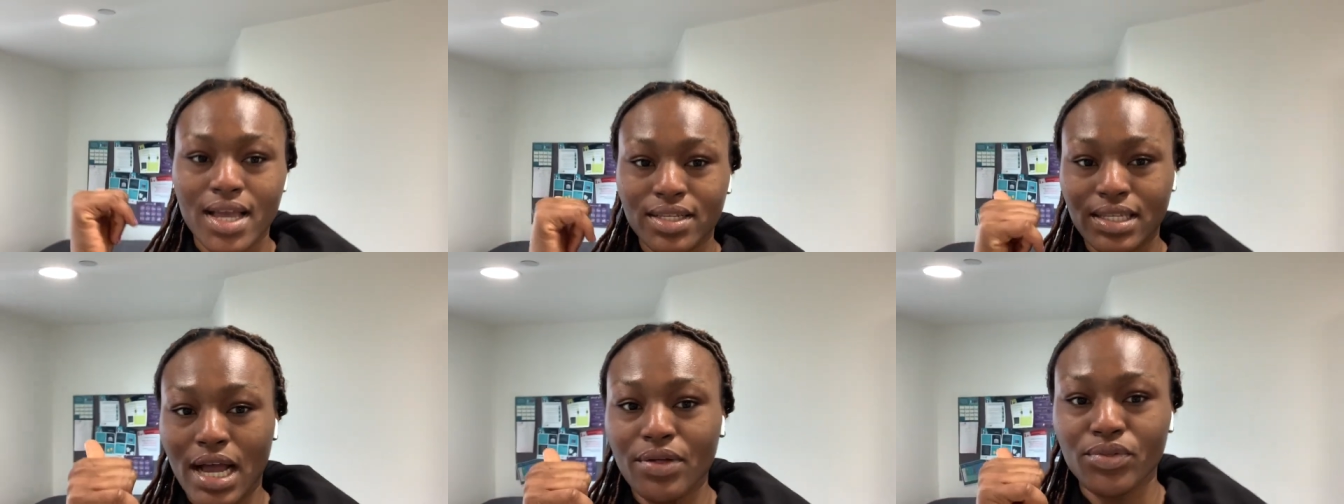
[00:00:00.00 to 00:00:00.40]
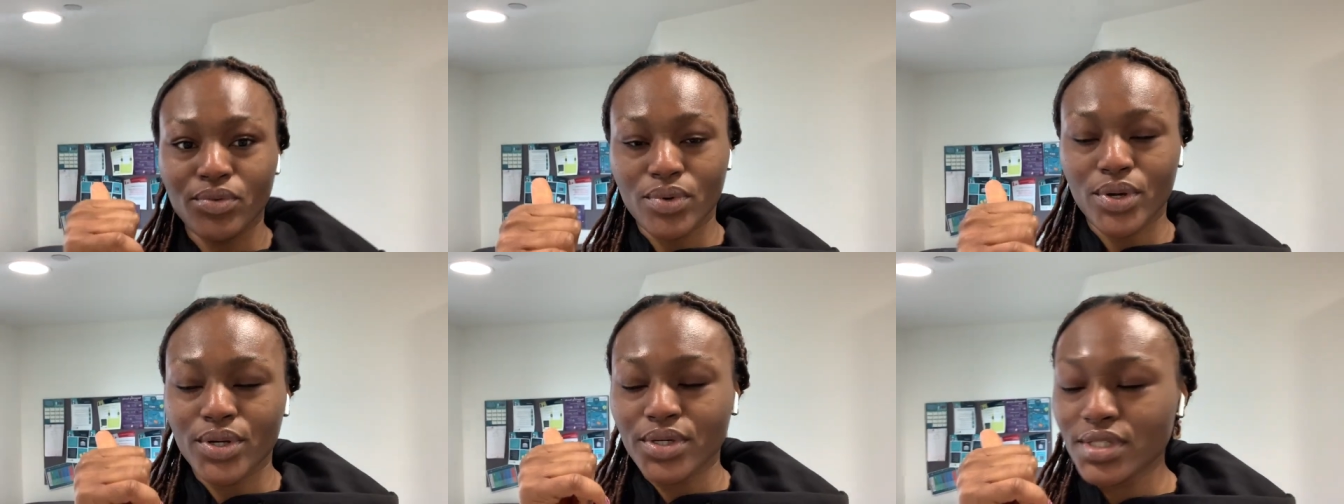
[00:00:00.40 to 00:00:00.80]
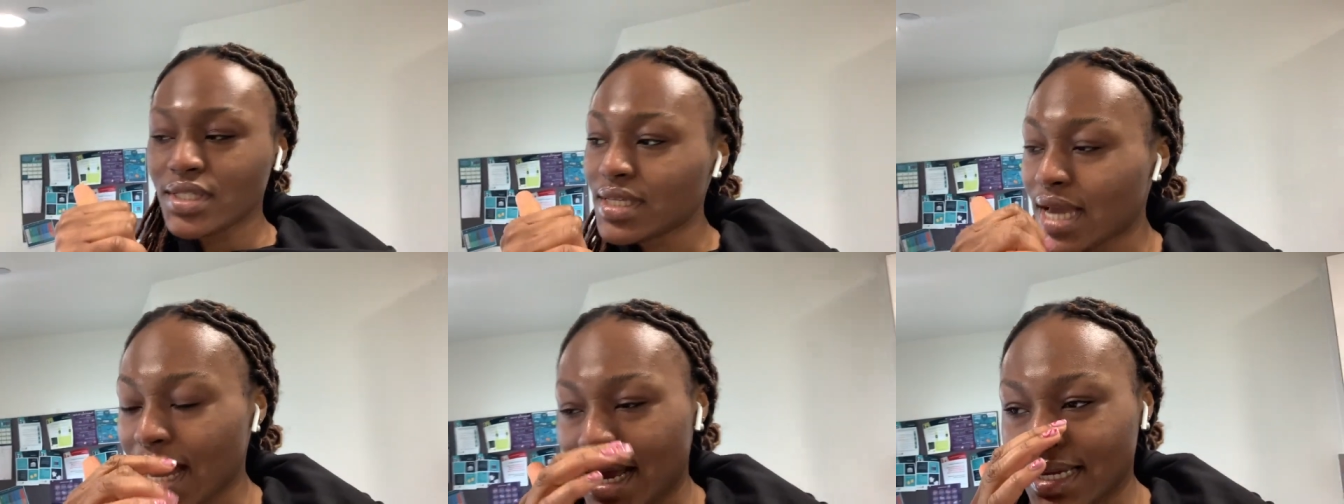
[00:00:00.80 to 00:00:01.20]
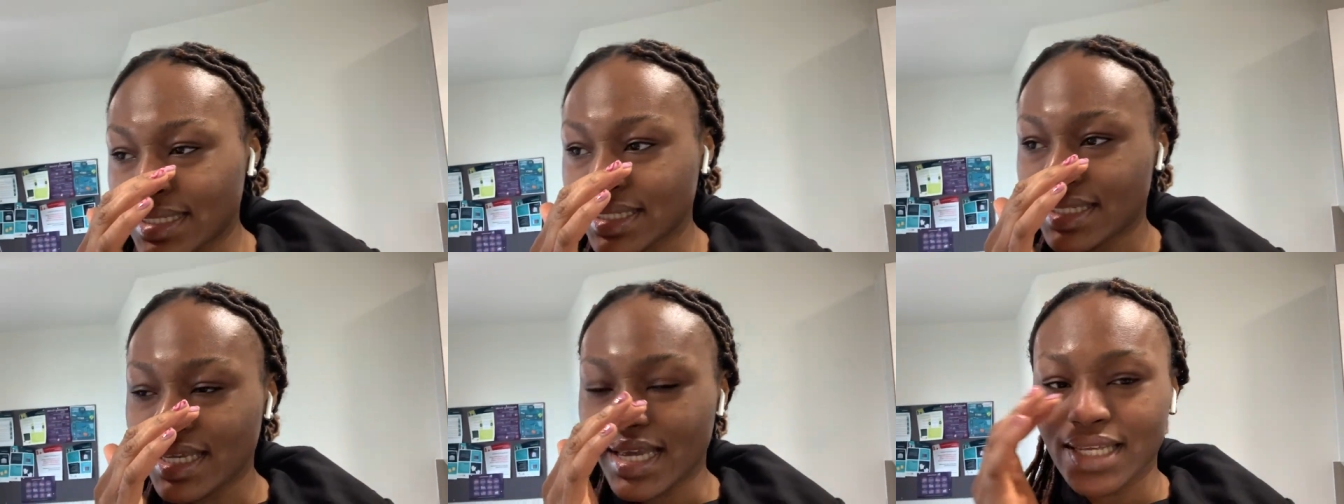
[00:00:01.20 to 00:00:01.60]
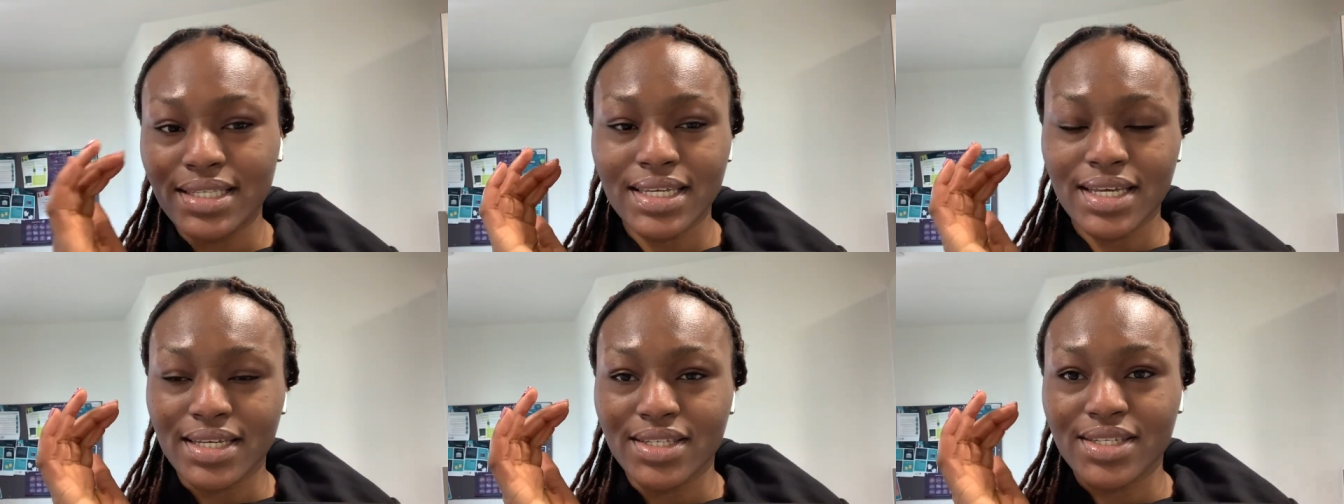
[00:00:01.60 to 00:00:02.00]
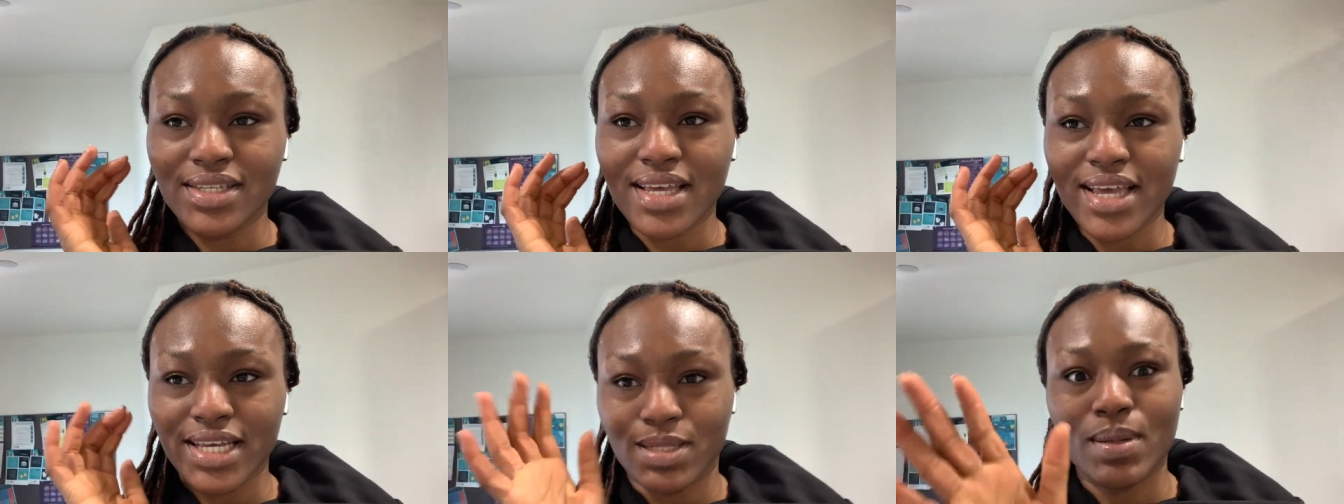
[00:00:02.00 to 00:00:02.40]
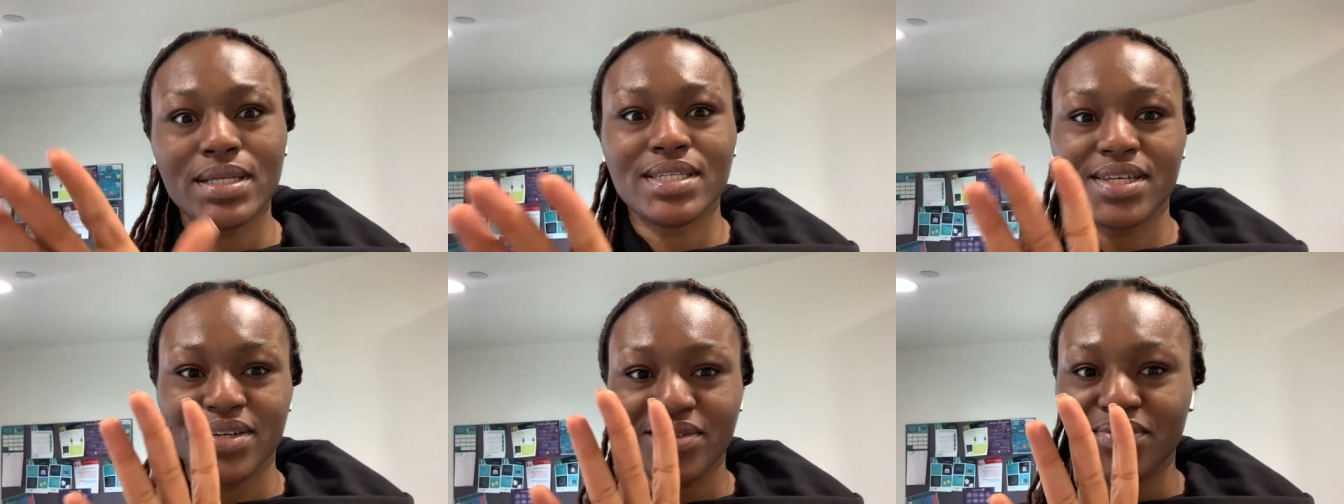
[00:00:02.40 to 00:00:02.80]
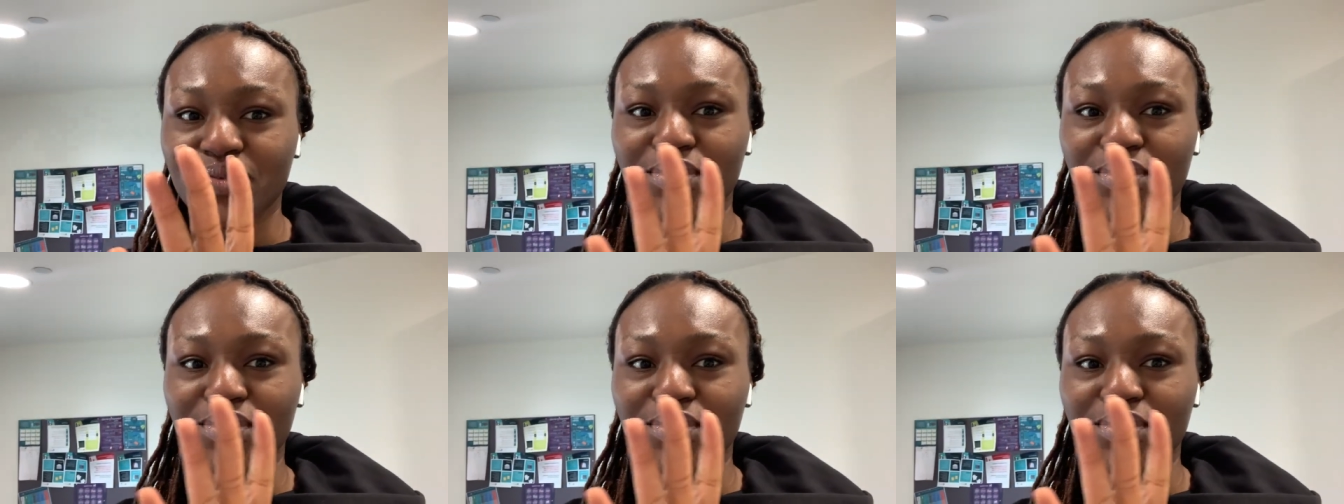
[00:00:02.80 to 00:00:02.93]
down the road and it is expensive,